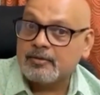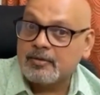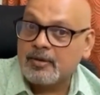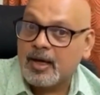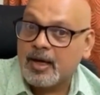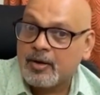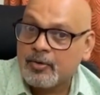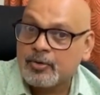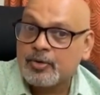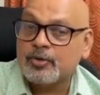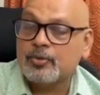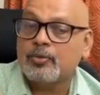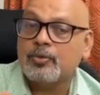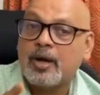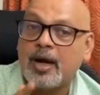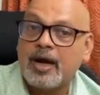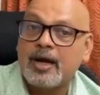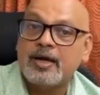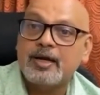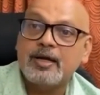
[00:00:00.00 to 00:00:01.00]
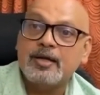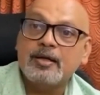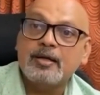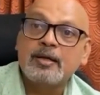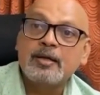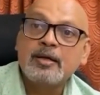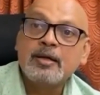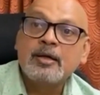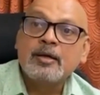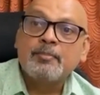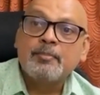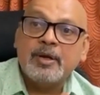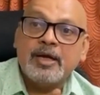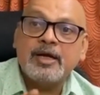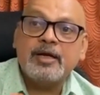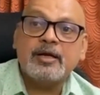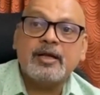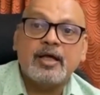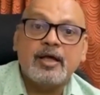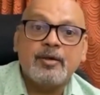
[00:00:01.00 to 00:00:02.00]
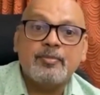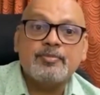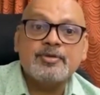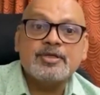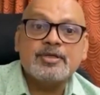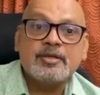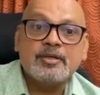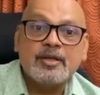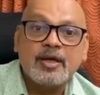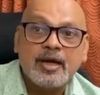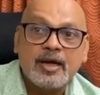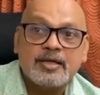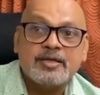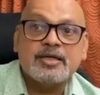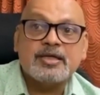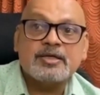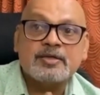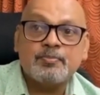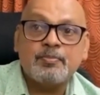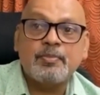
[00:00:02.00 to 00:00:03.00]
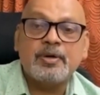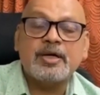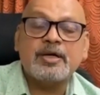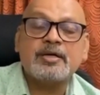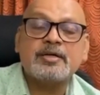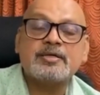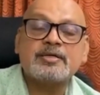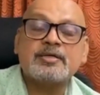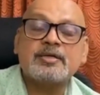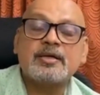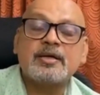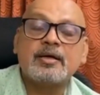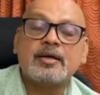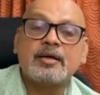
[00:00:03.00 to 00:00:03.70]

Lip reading: I have to add, many times the adjustments